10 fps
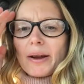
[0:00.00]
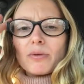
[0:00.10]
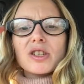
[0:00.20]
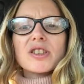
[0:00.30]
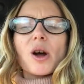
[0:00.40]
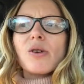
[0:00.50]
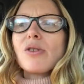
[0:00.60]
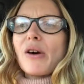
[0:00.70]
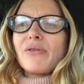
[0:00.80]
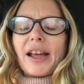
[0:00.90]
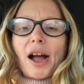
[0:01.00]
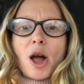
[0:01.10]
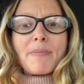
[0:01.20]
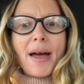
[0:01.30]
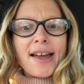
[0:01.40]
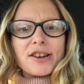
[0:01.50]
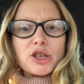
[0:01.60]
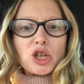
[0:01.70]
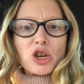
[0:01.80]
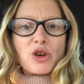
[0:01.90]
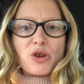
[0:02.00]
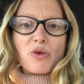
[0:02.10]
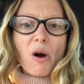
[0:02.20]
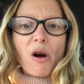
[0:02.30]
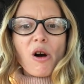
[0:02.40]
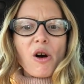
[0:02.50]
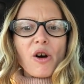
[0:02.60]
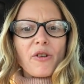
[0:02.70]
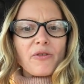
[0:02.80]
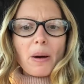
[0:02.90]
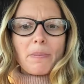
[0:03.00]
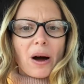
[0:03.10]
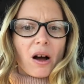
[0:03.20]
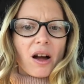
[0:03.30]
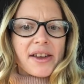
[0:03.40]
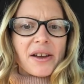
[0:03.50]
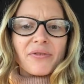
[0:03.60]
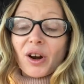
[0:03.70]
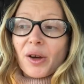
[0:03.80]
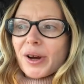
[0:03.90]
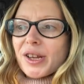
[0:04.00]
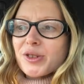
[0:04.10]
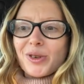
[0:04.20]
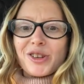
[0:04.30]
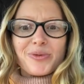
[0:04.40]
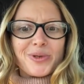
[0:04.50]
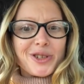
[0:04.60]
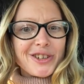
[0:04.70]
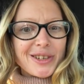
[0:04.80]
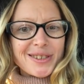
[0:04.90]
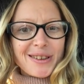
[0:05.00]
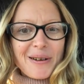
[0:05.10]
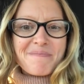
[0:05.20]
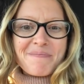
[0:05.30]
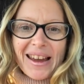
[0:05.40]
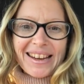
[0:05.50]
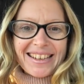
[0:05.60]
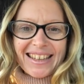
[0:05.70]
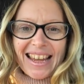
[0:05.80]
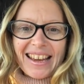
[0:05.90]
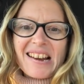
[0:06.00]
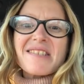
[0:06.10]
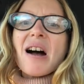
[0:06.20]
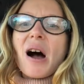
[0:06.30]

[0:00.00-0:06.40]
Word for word: It was so lovely. I met two of my followers, which was just amazing.